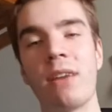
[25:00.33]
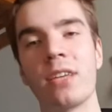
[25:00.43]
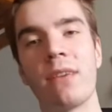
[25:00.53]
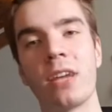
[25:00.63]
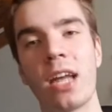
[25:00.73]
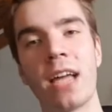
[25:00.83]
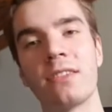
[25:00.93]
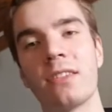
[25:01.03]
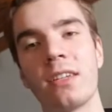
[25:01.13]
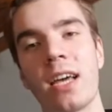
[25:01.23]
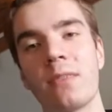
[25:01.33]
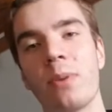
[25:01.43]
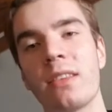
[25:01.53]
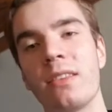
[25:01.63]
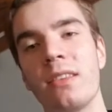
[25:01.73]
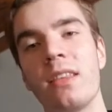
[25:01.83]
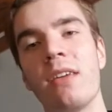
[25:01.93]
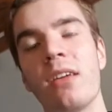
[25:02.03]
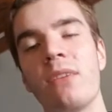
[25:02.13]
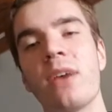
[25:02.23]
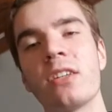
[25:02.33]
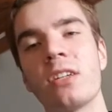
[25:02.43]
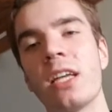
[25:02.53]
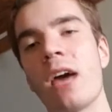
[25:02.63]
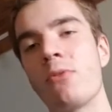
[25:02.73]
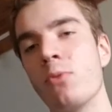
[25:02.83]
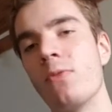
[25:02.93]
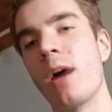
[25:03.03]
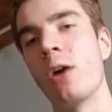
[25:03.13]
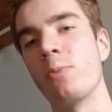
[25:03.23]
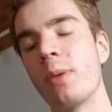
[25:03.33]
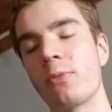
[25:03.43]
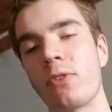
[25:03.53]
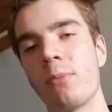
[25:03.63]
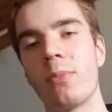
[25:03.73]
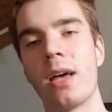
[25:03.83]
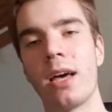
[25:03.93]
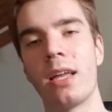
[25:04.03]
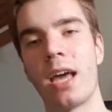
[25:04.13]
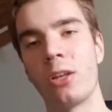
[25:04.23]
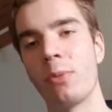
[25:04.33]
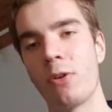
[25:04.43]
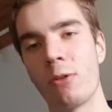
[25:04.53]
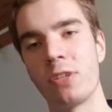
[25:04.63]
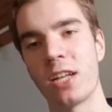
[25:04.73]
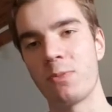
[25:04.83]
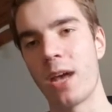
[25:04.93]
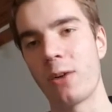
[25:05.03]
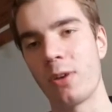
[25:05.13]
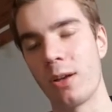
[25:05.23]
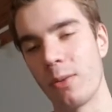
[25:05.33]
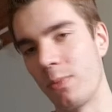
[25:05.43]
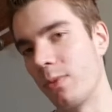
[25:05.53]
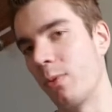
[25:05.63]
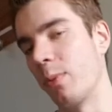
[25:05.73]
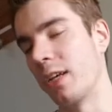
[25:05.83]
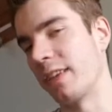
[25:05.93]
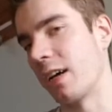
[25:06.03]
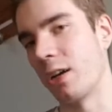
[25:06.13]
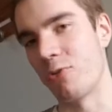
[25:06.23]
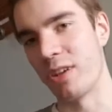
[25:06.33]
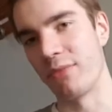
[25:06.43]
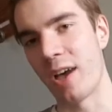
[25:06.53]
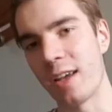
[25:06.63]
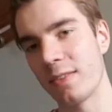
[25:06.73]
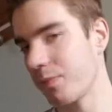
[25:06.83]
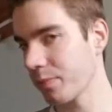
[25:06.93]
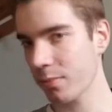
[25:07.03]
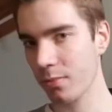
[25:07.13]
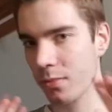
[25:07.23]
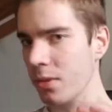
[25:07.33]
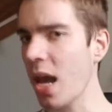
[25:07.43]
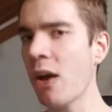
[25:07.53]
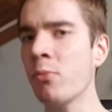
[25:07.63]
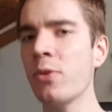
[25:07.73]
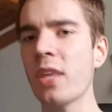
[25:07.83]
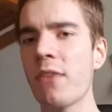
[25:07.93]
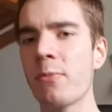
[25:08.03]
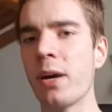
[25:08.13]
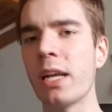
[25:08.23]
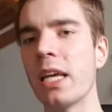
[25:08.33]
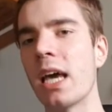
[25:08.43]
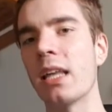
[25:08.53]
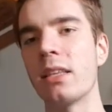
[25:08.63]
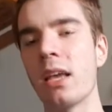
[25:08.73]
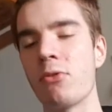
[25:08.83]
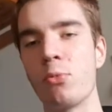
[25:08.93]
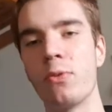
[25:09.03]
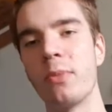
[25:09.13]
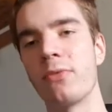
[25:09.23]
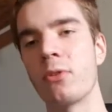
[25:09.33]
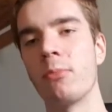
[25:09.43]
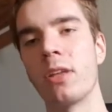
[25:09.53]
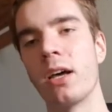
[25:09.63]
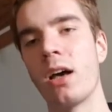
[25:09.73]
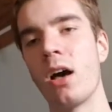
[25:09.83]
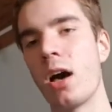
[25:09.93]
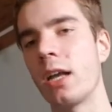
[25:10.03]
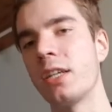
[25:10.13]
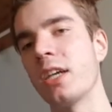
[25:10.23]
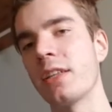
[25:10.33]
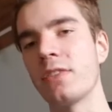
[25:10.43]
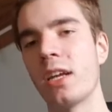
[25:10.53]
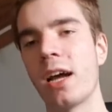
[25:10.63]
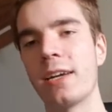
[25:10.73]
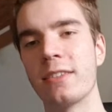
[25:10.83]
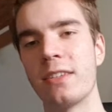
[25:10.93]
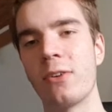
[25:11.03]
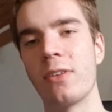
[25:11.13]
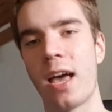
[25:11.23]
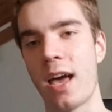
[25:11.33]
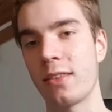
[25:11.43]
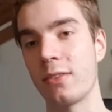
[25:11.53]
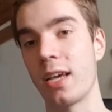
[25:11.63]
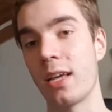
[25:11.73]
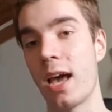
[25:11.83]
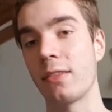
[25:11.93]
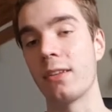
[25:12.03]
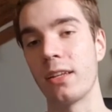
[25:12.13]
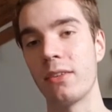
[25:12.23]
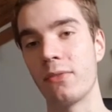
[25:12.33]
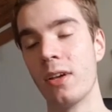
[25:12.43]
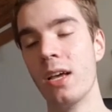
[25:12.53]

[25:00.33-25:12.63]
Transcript: haven't given an answer to that, but eventually I removed my own people from NWO chats back because I got a re-invite. I removed everybody and they removed me from the other chats that I still had to leave.